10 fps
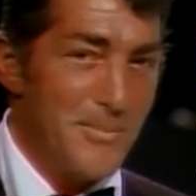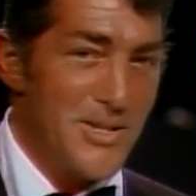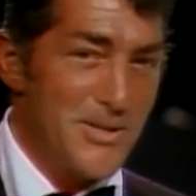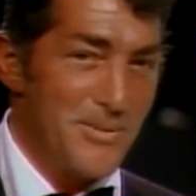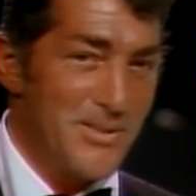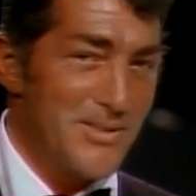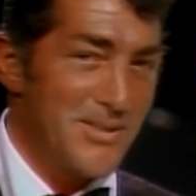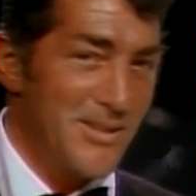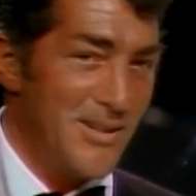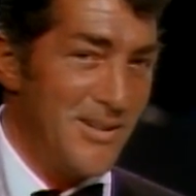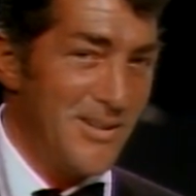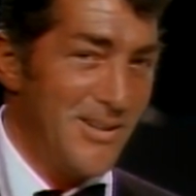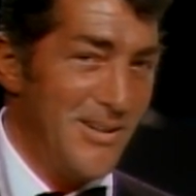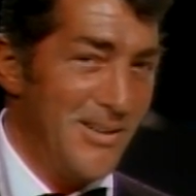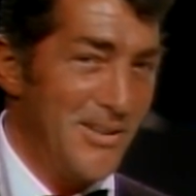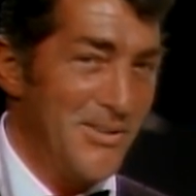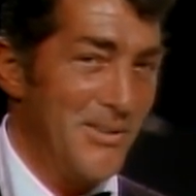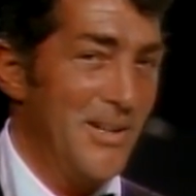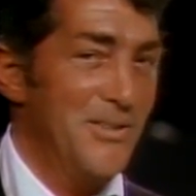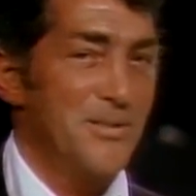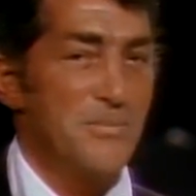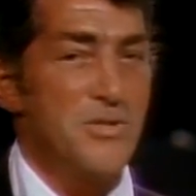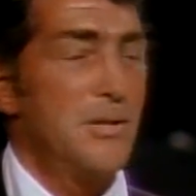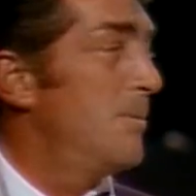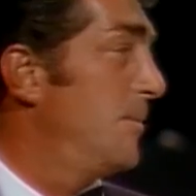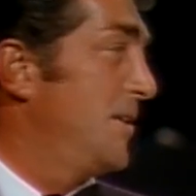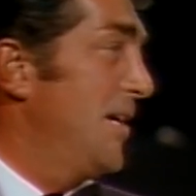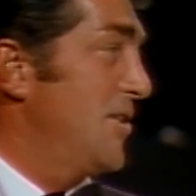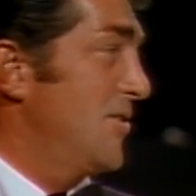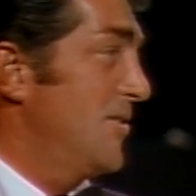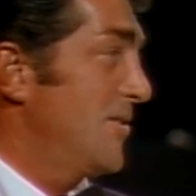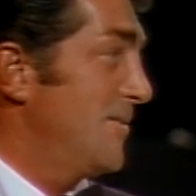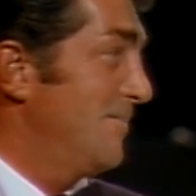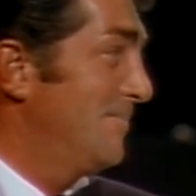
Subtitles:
measurements to Hong Kong and turn out some cheap imitations.